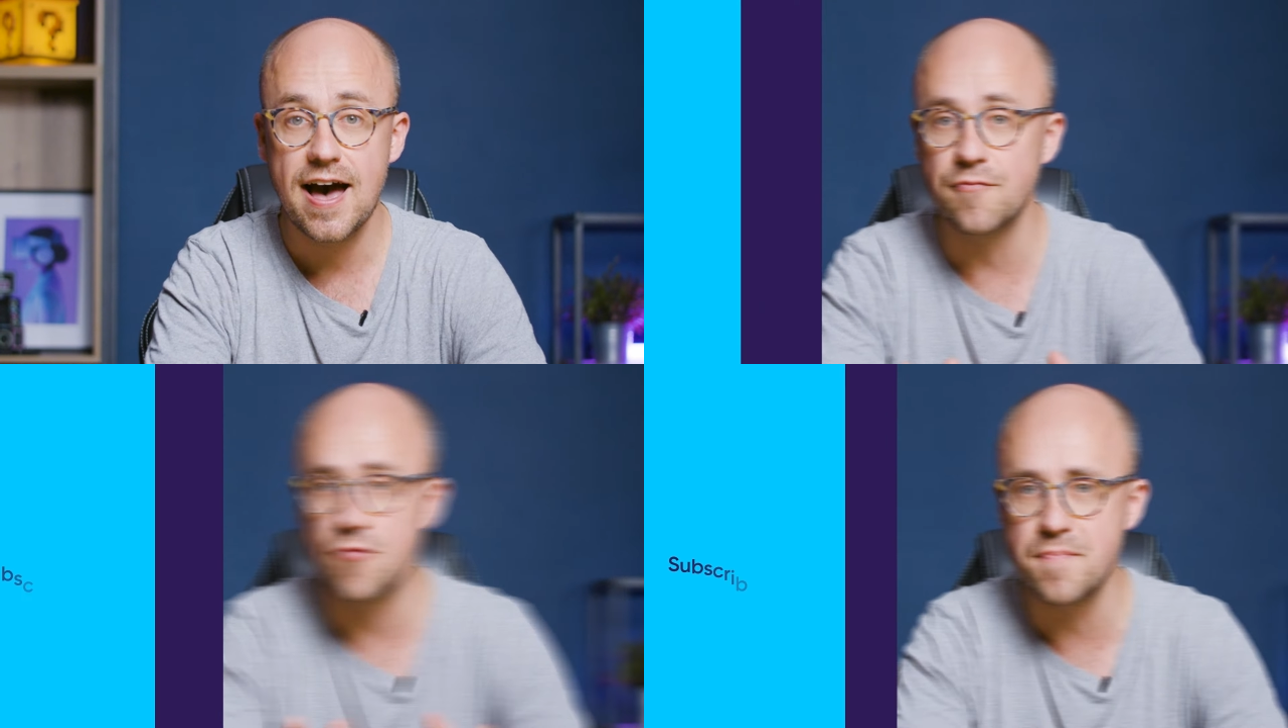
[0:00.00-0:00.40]

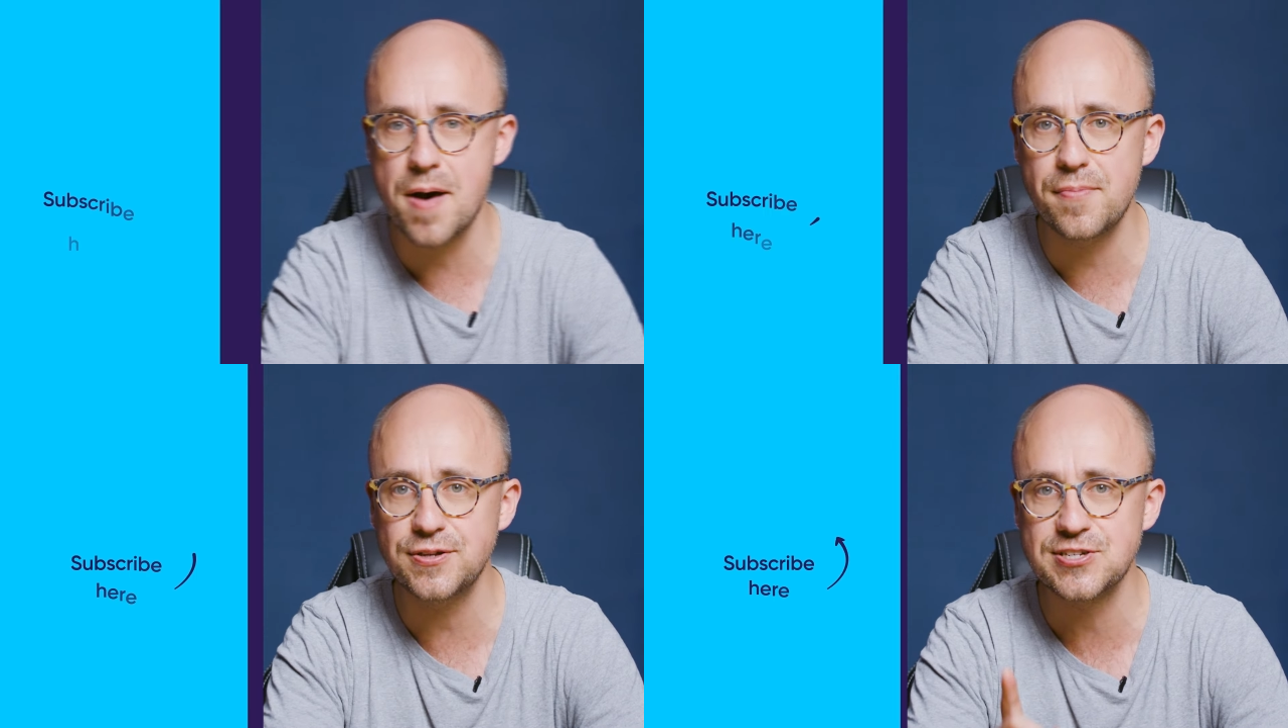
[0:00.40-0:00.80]
and
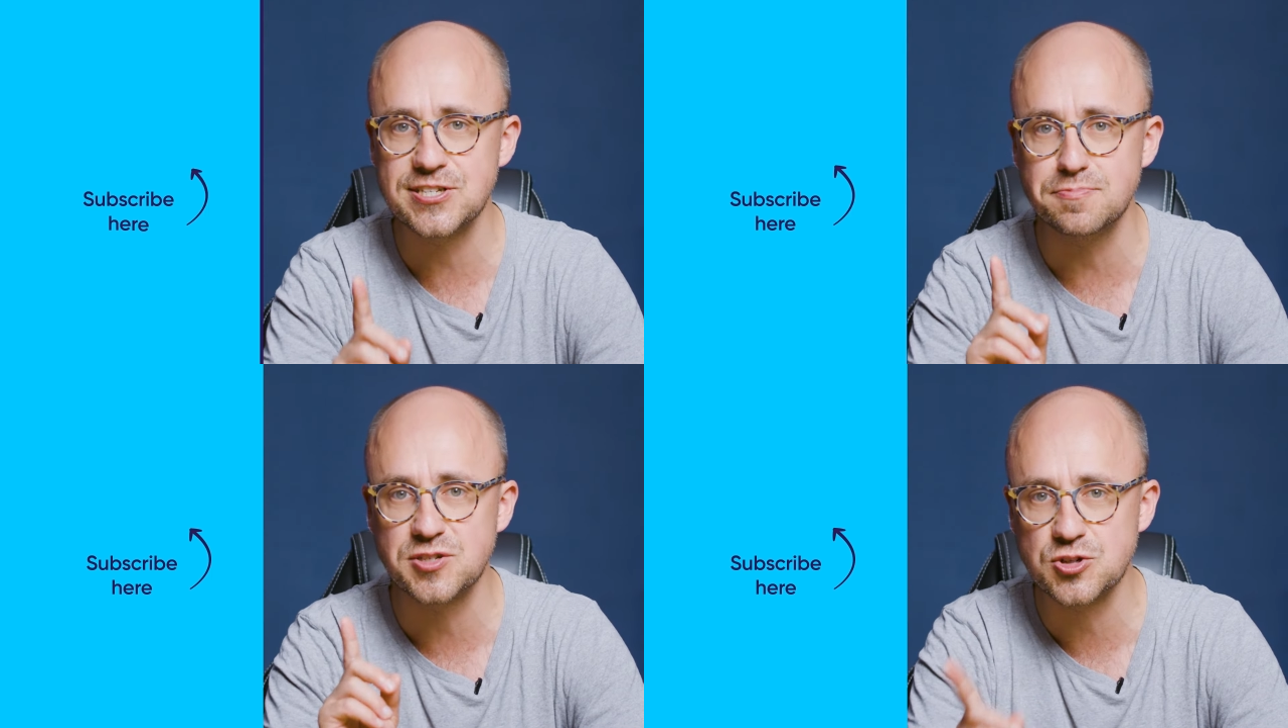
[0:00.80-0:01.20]
remember to
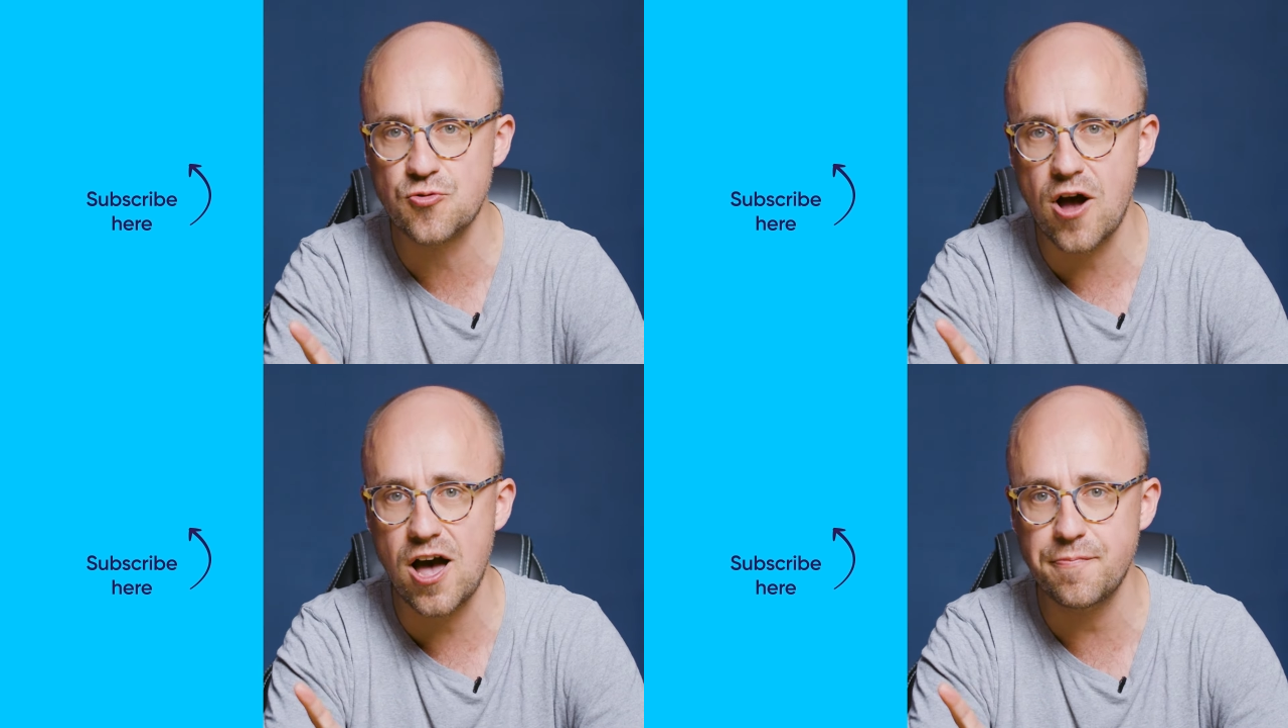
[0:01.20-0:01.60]

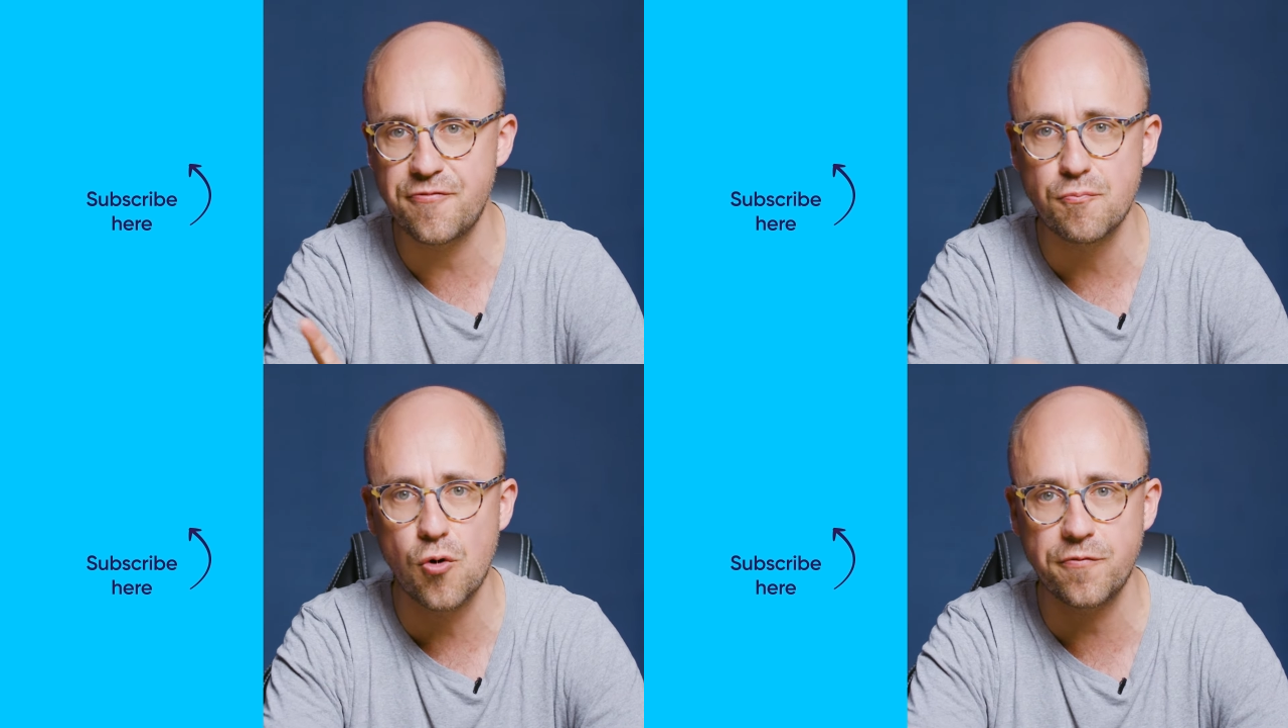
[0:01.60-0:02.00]
subscribe
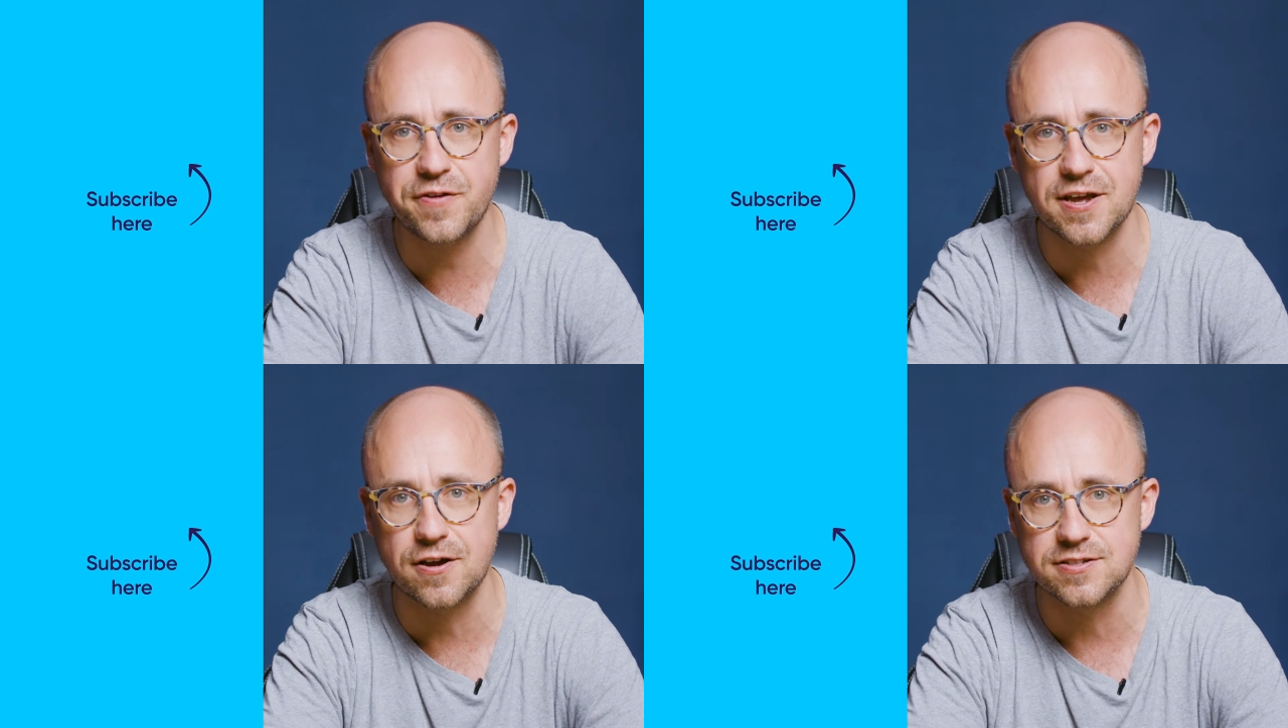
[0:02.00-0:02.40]
for more
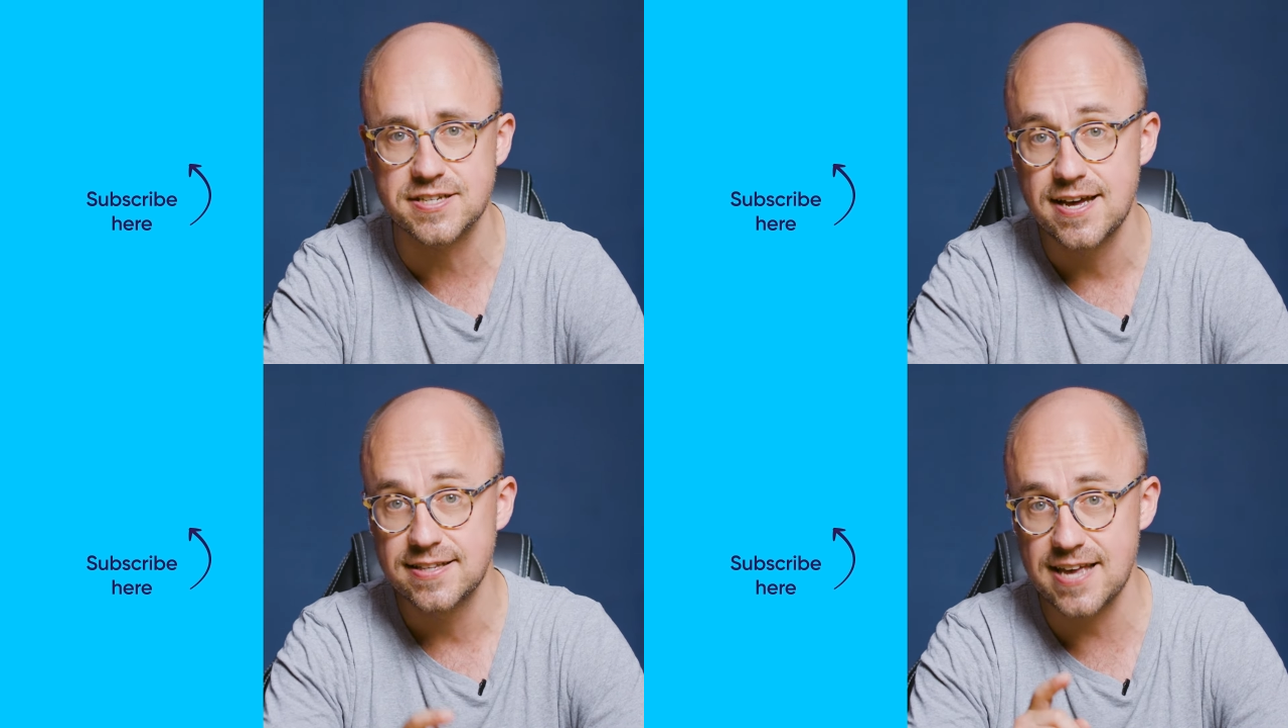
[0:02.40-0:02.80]
videos